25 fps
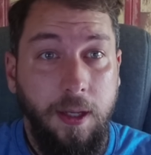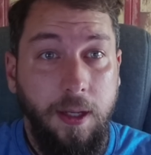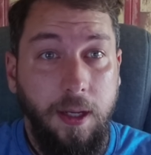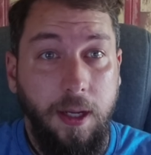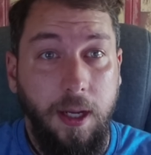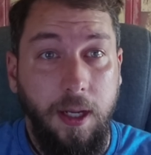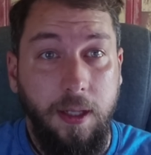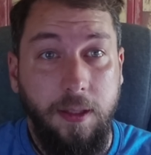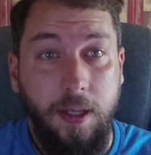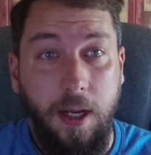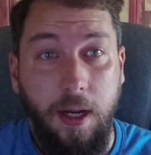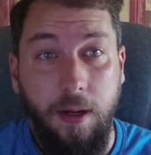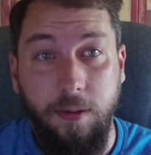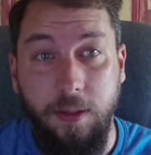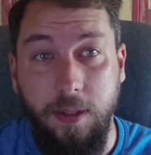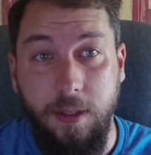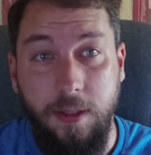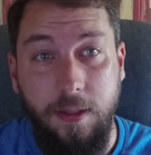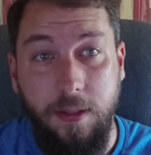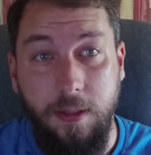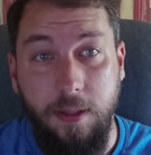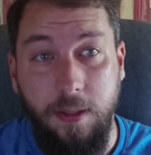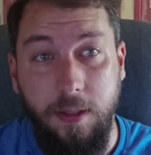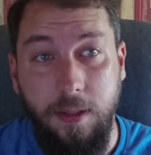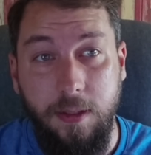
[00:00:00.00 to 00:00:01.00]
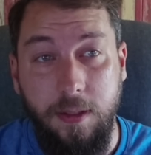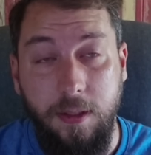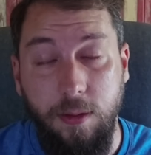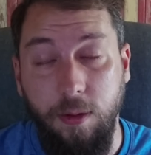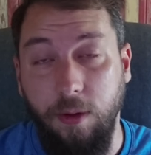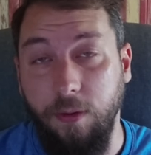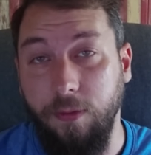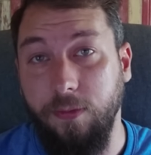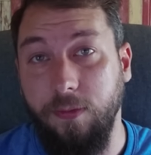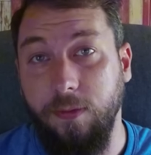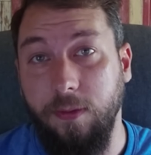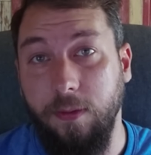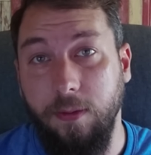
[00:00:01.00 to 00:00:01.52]
and now this is
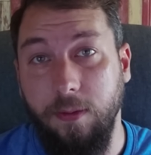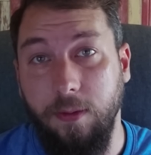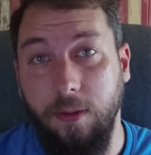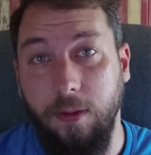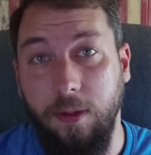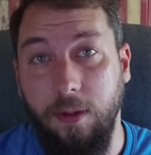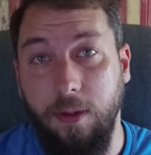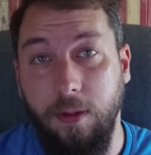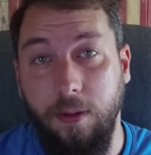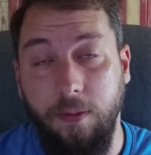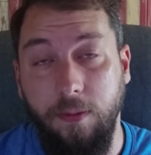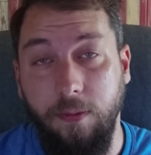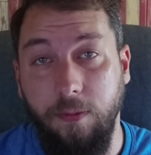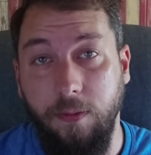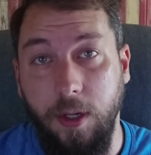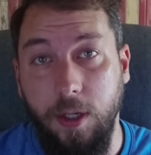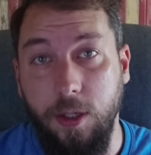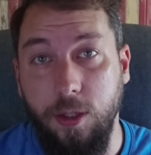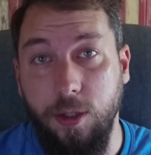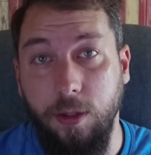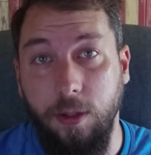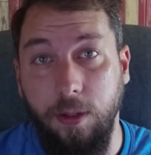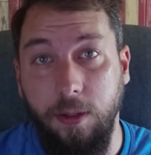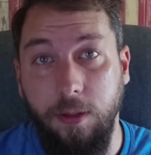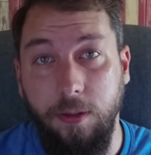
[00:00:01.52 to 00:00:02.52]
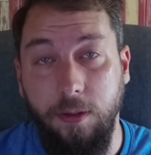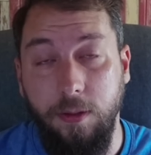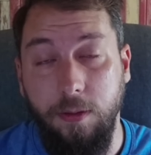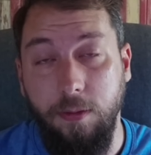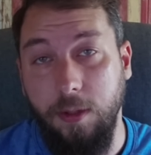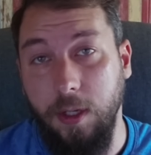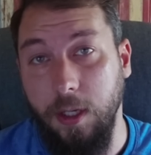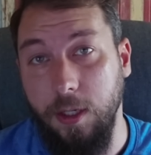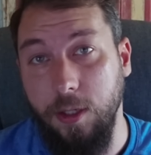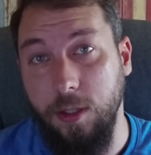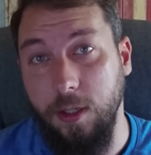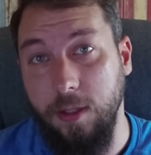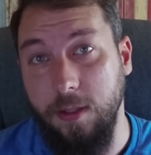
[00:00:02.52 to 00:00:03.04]
soft version. You
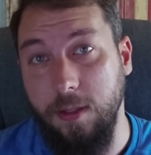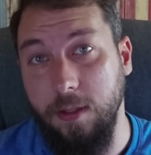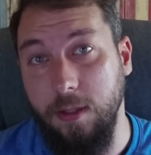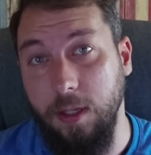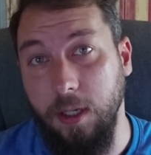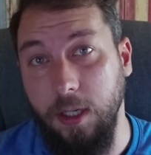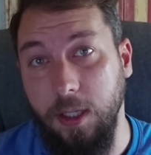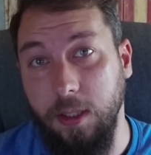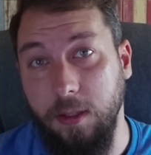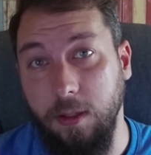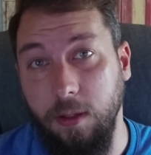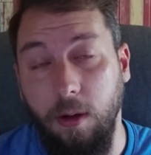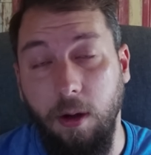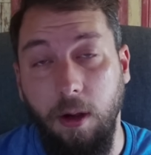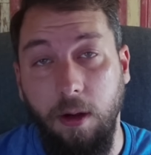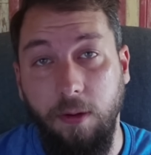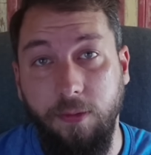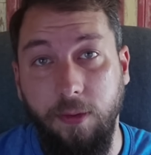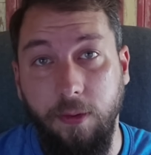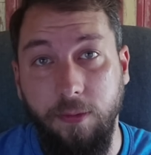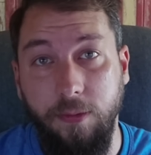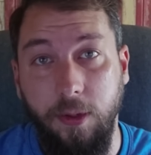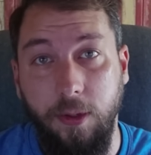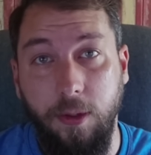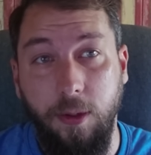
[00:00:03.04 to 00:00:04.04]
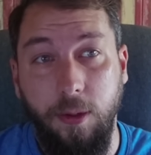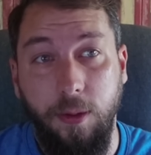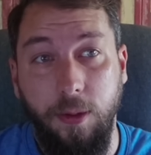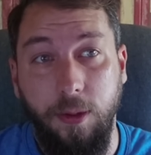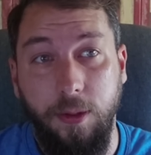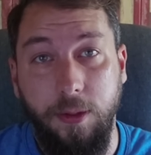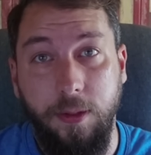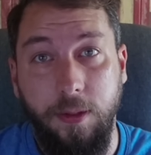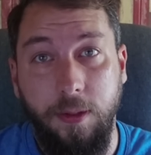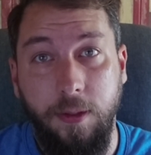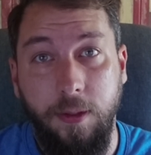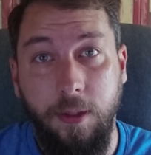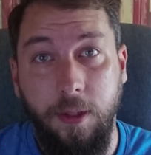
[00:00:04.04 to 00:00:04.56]
can just delete half of the
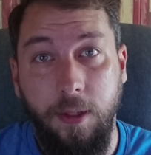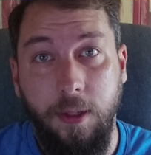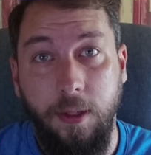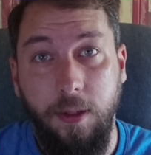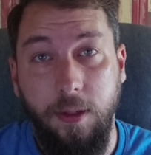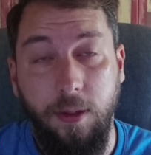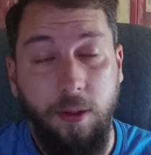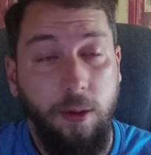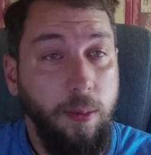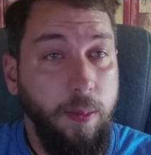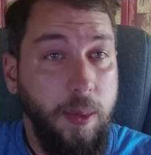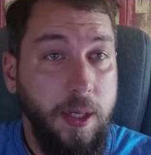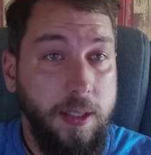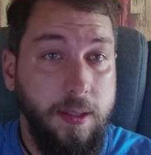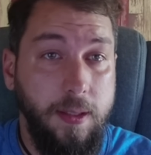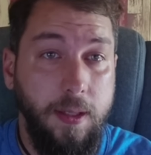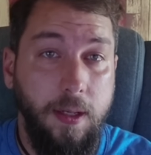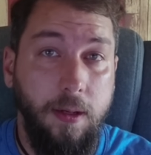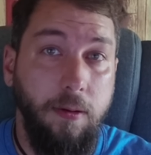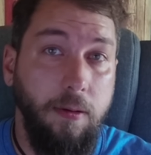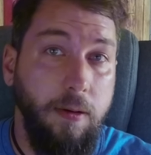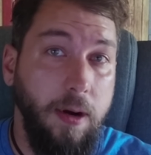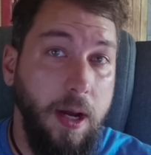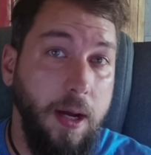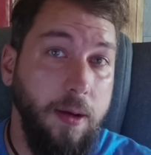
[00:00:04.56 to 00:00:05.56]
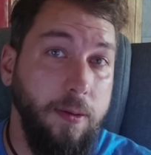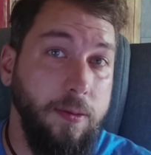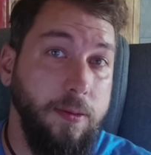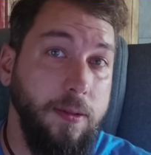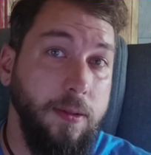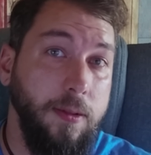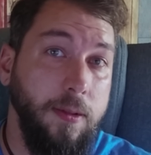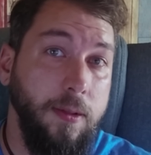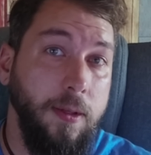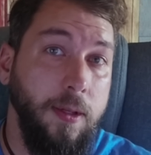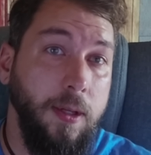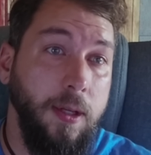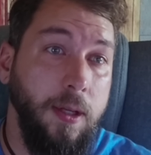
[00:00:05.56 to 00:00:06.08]
code, no messing around,
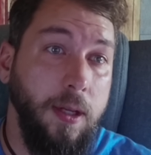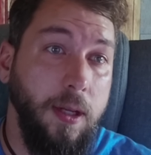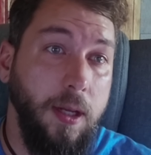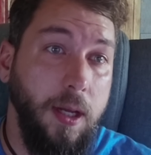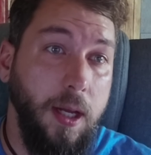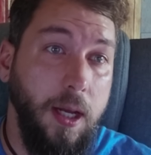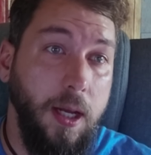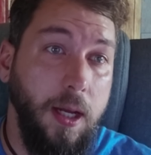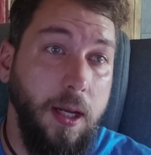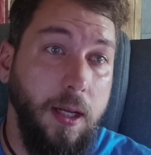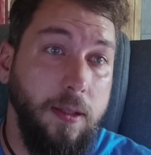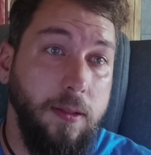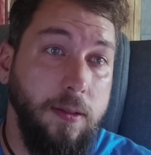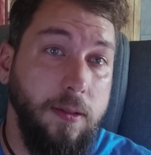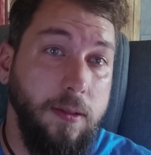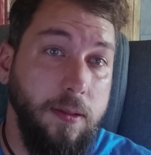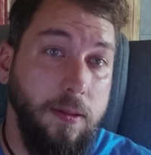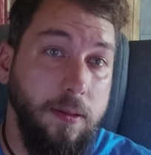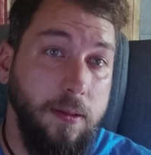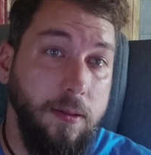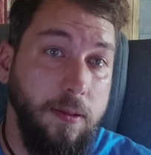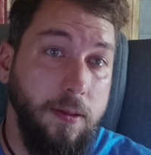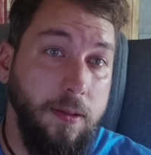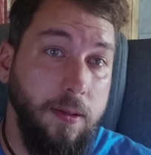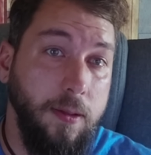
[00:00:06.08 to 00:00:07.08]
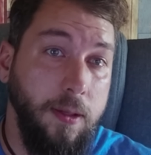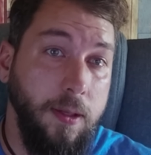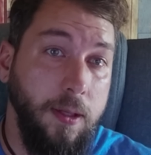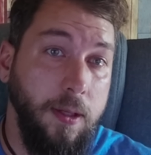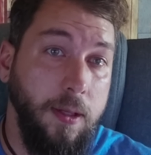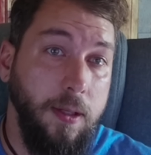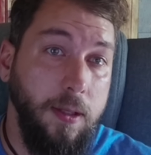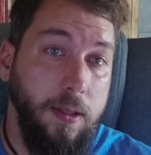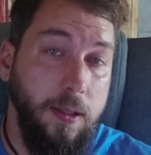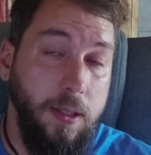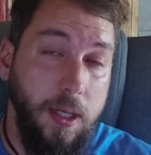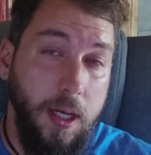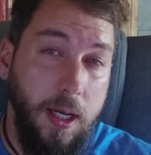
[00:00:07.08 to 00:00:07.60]
and
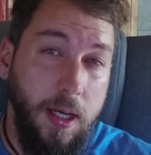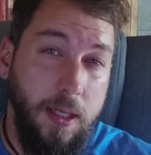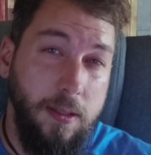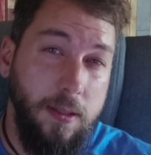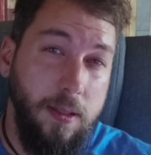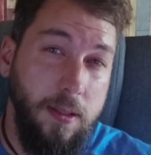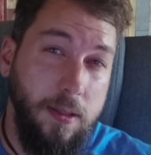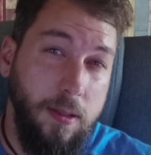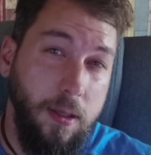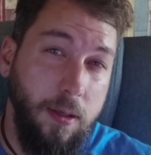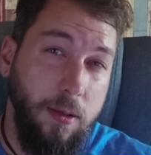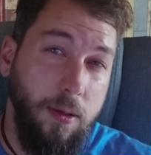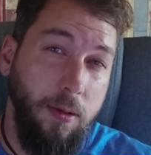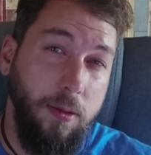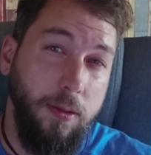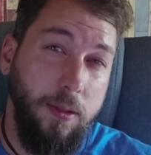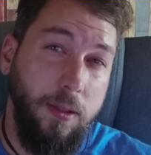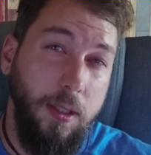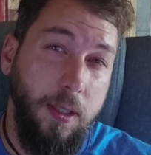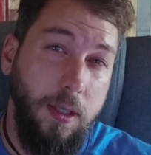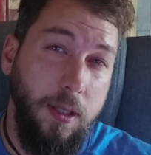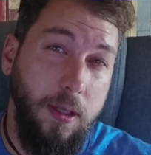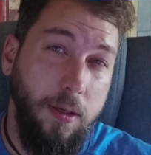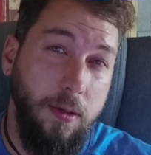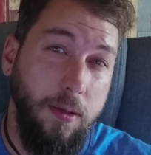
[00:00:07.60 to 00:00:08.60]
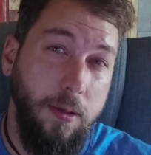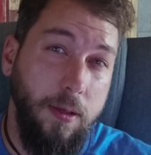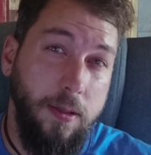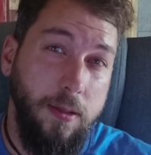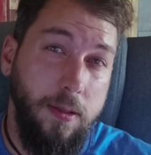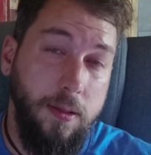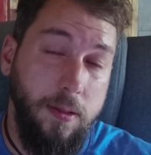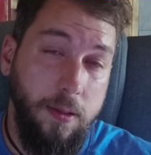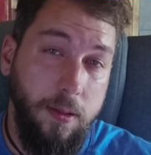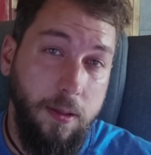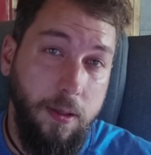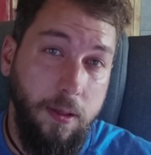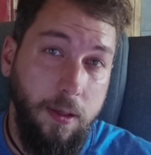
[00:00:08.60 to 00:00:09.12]
yes, it's a
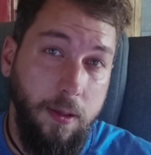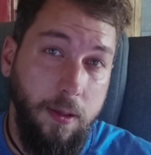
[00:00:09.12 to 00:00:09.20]
continuous